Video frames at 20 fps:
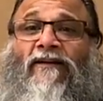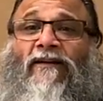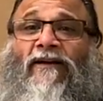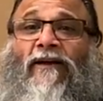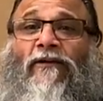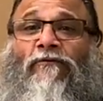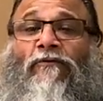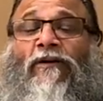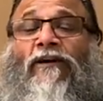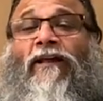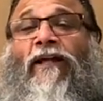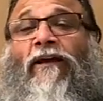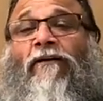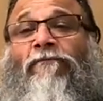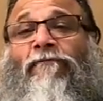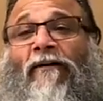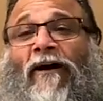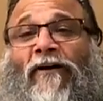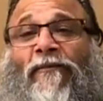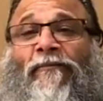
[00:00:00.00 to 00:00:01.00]
It will take
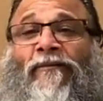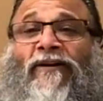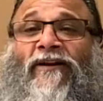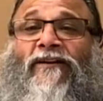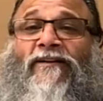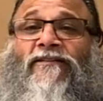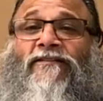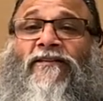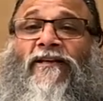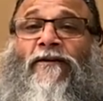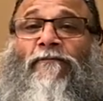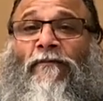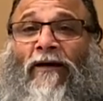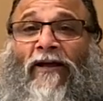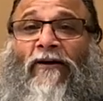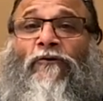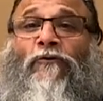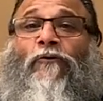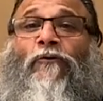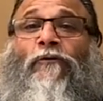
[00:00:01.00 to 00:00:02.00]
five minutes in
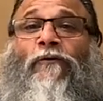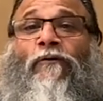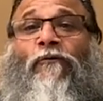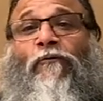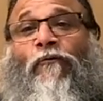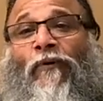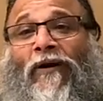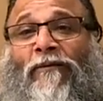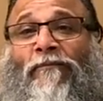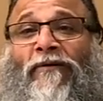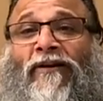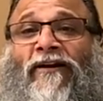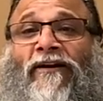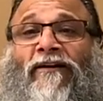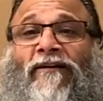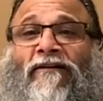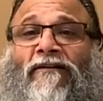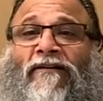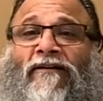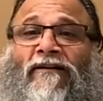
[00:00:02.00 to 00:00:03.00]
microwave, one
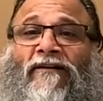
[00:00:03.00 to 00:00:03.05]
minute.